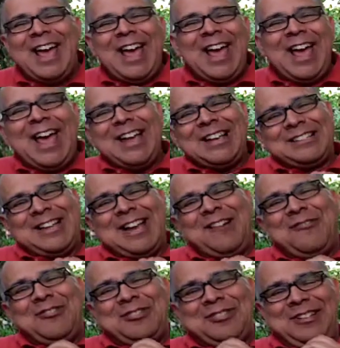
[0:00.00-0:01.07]
as I
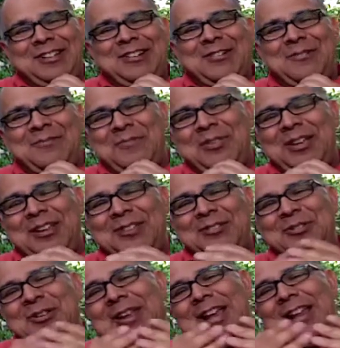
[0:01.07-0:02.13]
was,
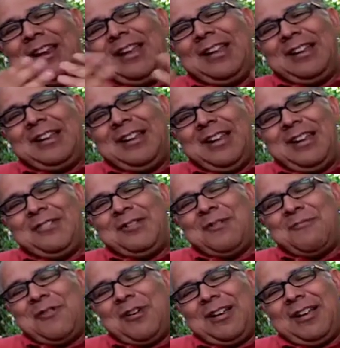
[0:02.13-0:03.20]
getting into internet
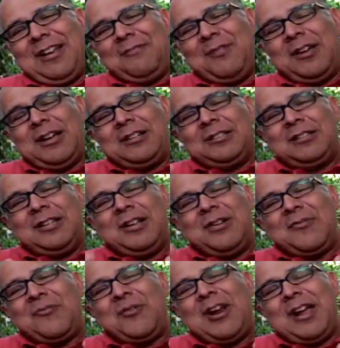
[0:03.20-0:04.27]
marketing, because,
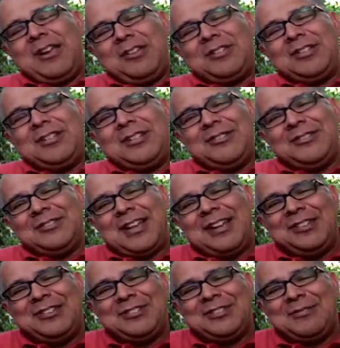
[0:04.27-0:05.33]
what I used to do is I
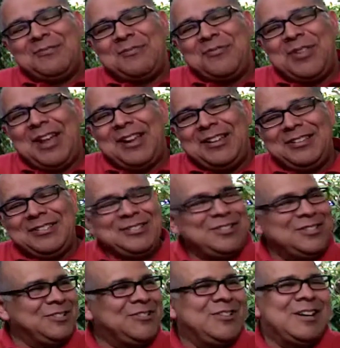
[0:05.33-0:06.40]
used
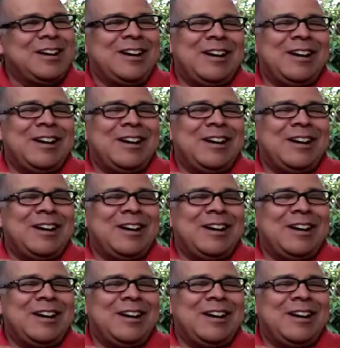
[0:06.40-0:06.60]
to